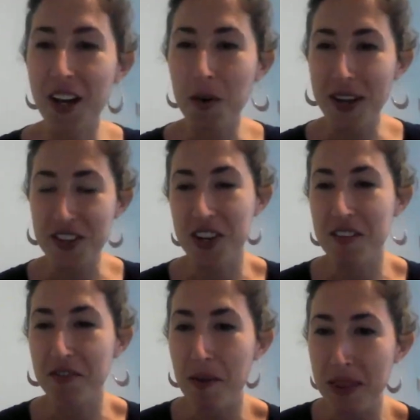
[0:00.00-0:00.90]
question
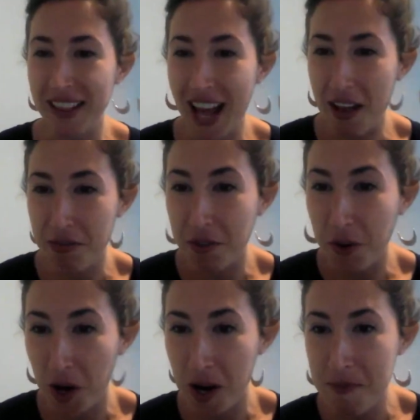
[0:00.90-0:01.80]
from the live
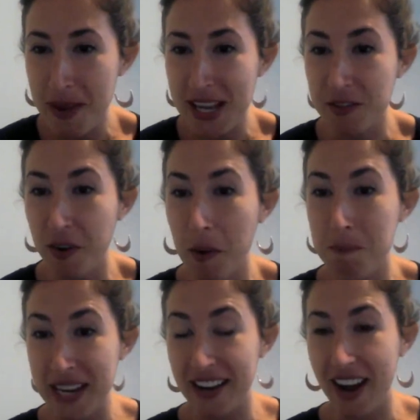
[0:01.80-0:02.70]
forum is from
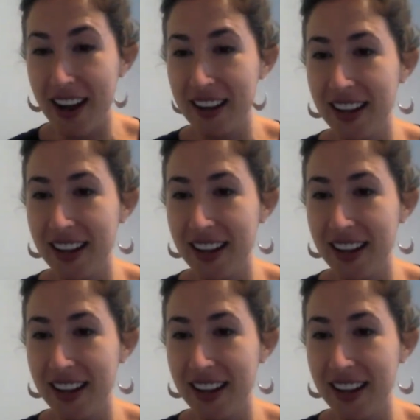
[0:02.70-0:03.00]
Nina,